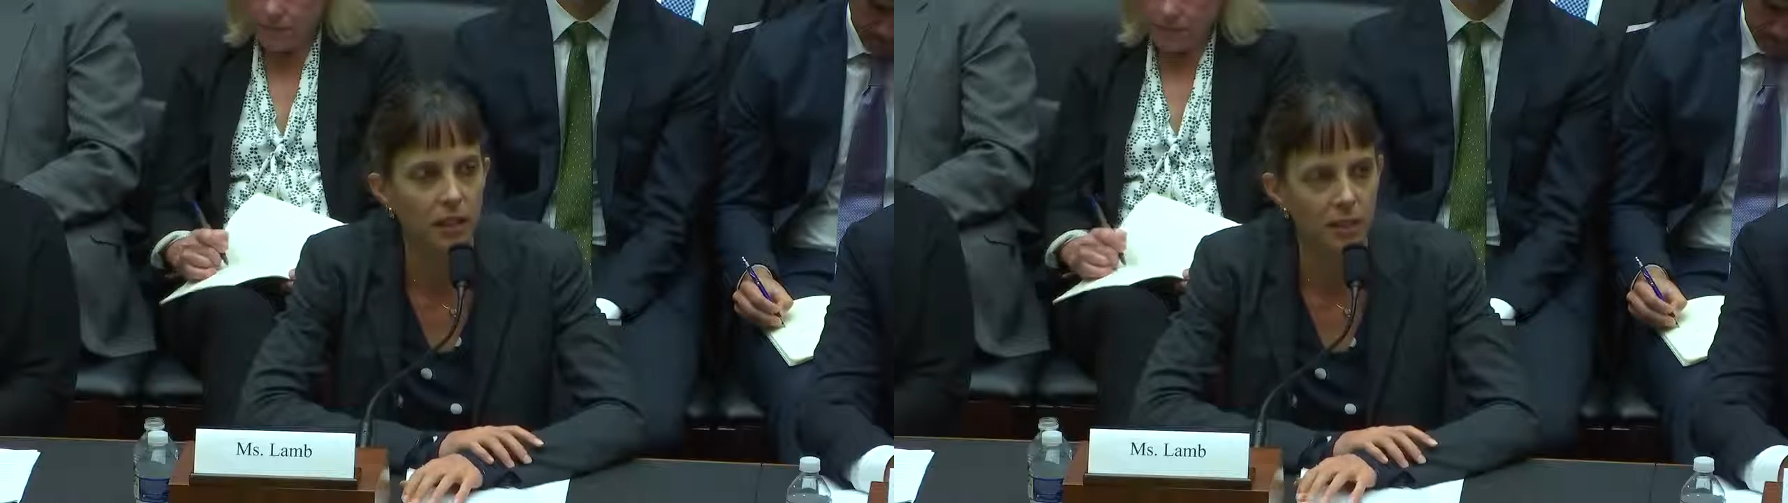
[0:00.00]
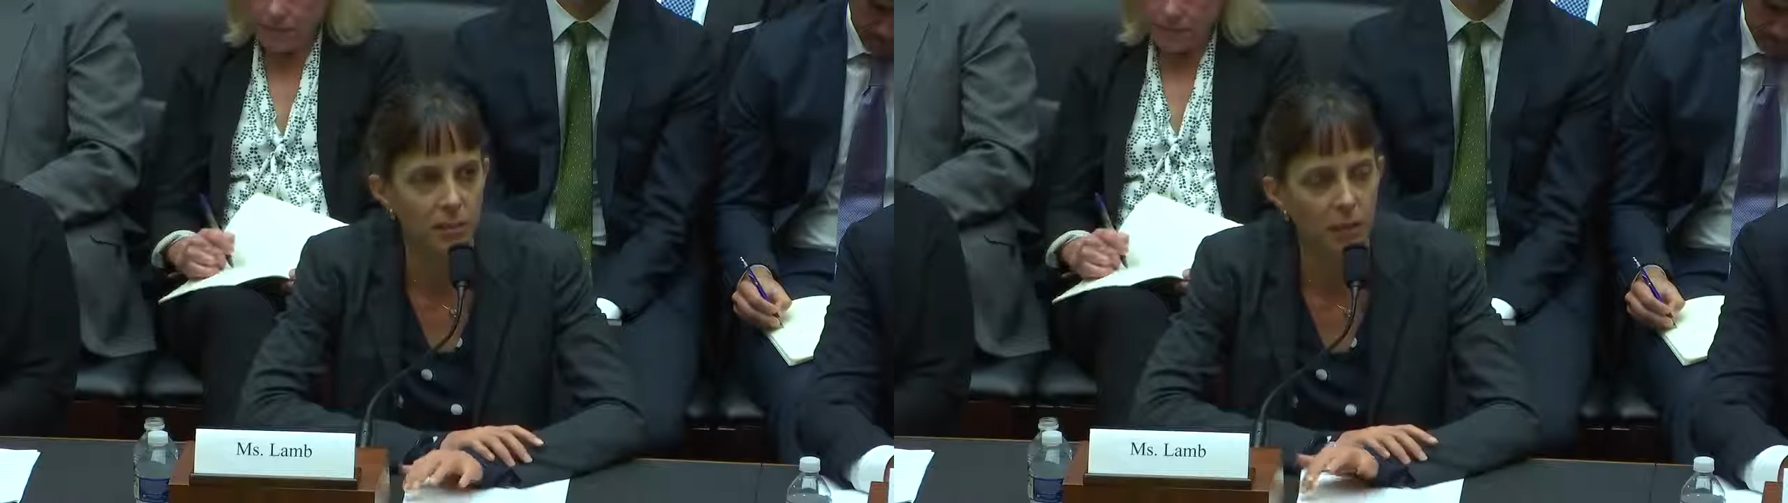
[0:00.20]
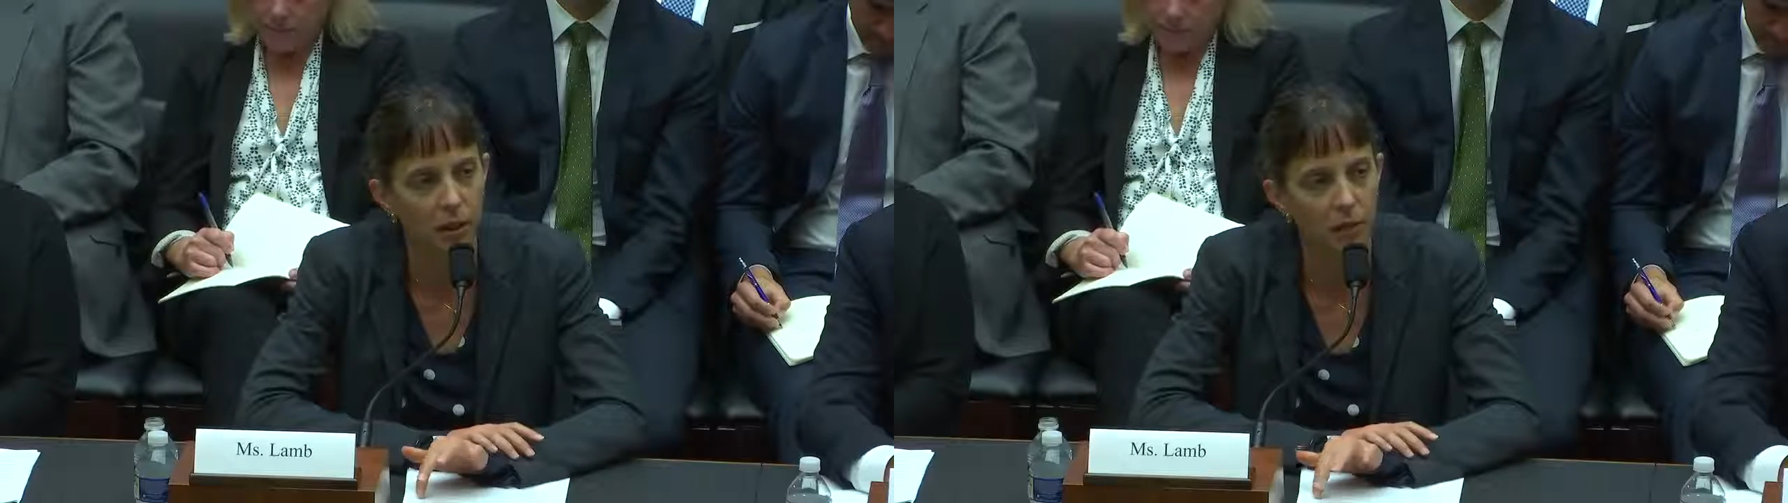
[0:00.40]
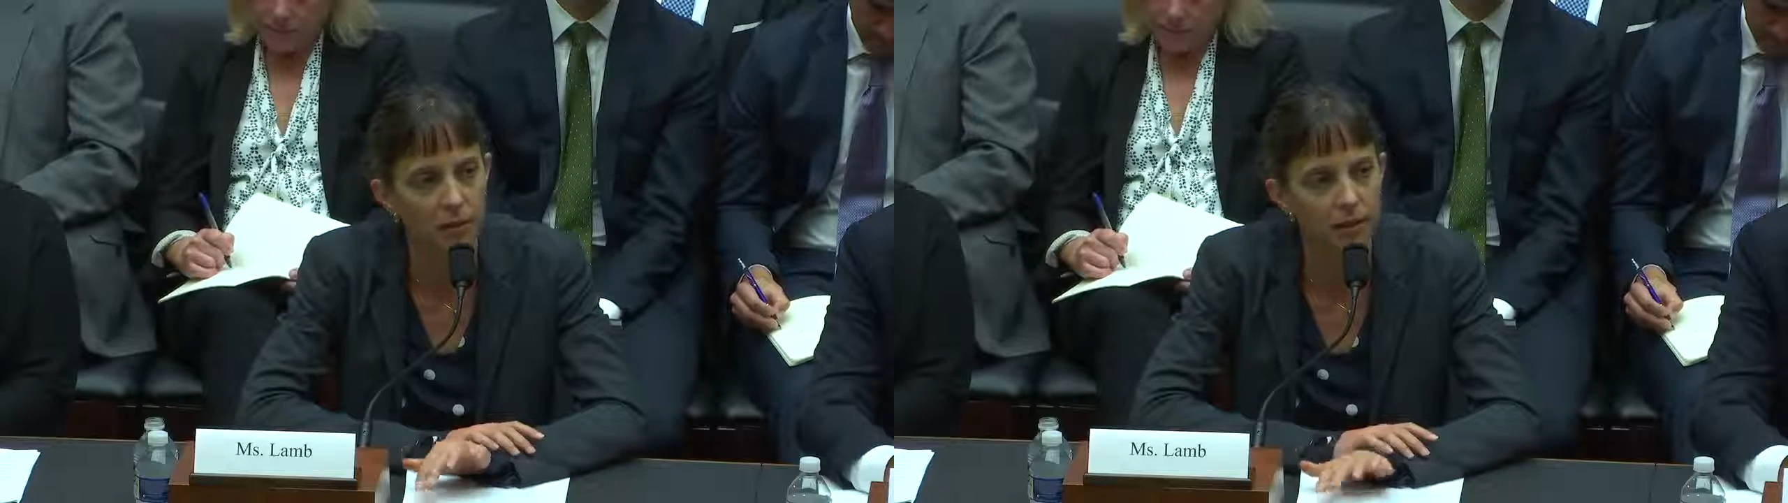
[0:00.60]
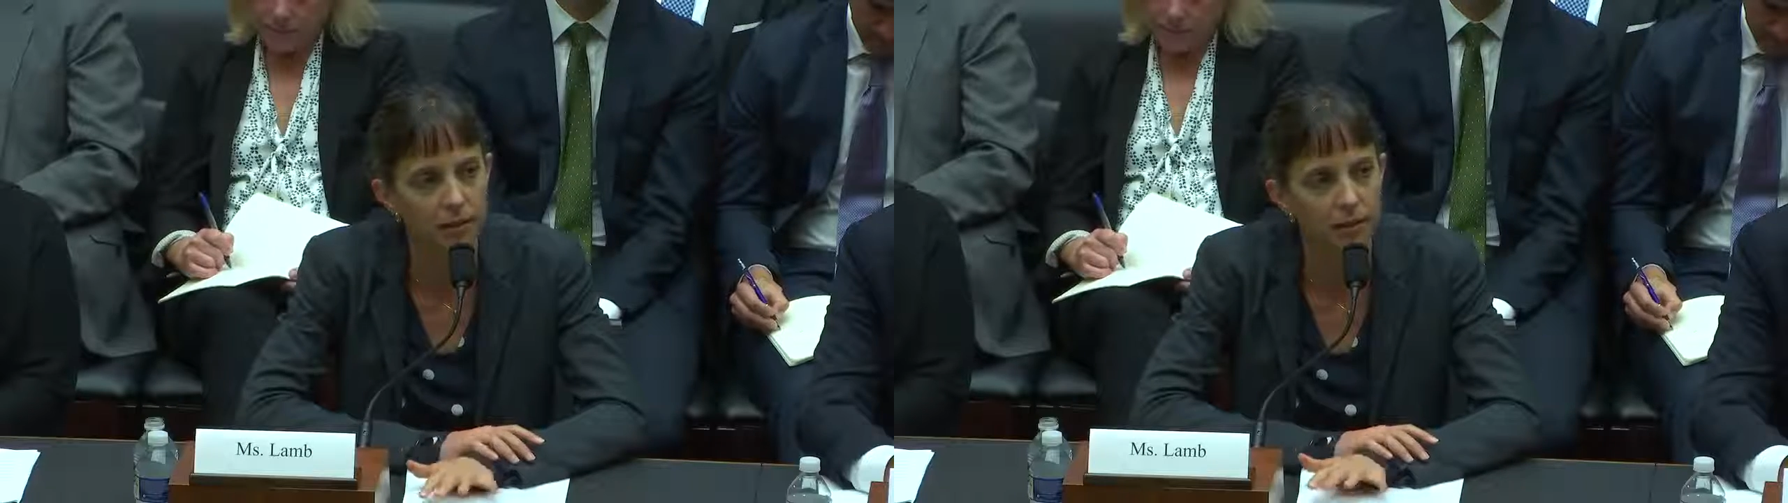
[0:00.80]
energy
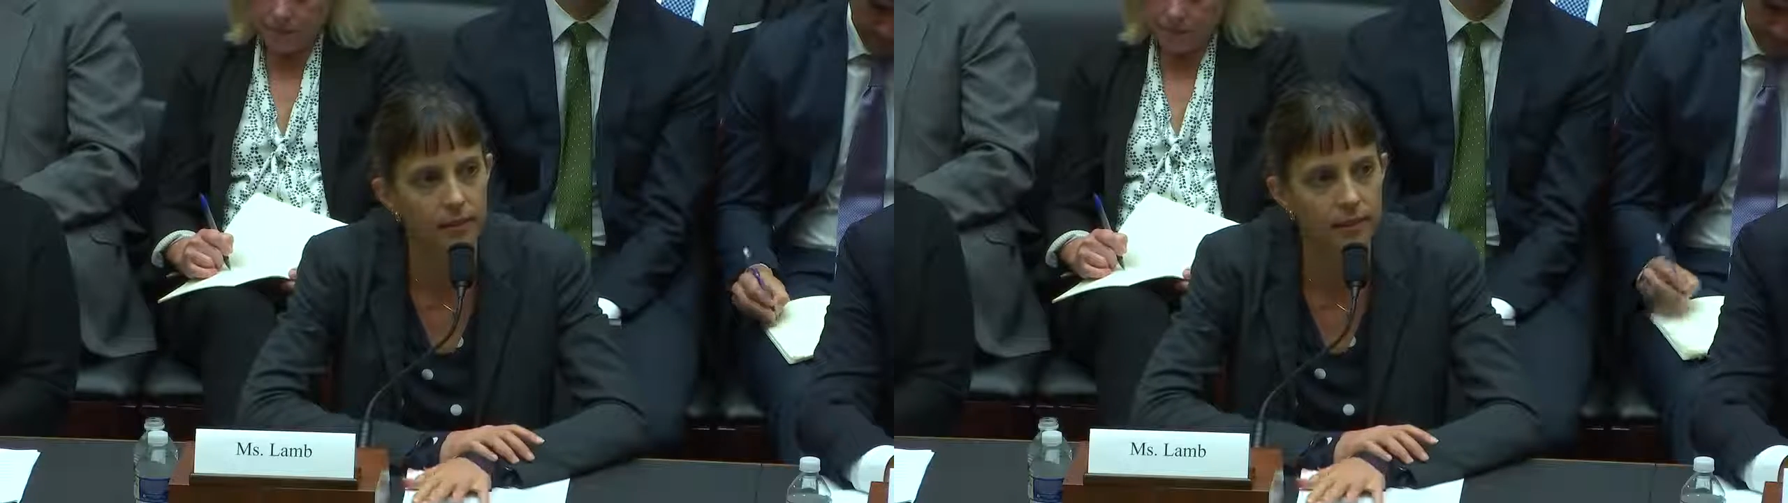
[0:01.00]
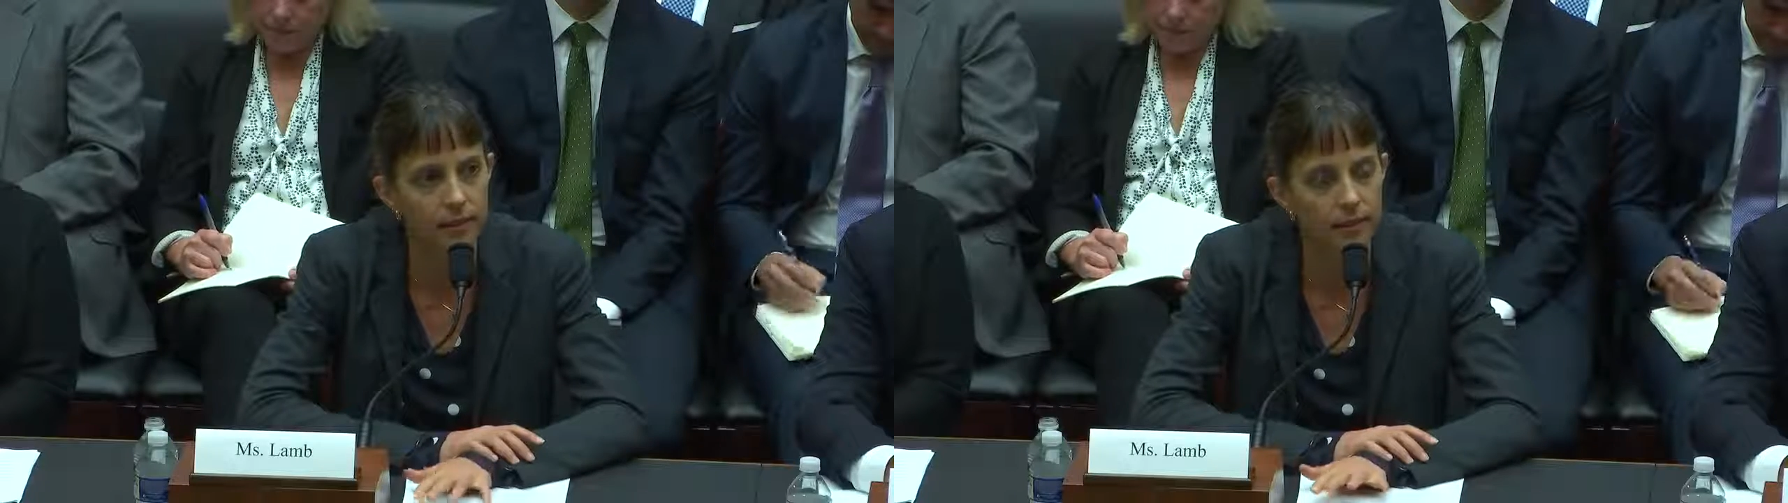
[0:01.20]
marketplaces